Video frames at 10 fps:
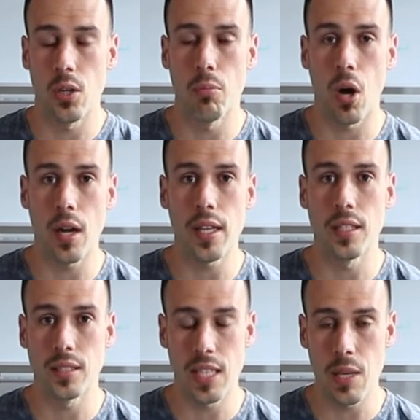Your body
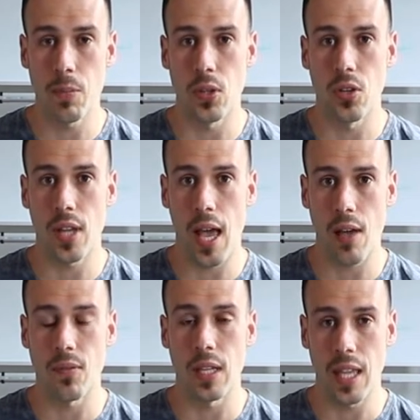is keeping your
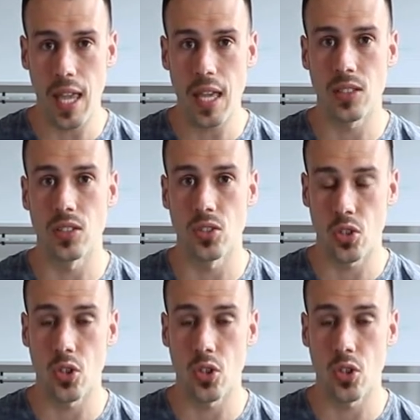calf engaged and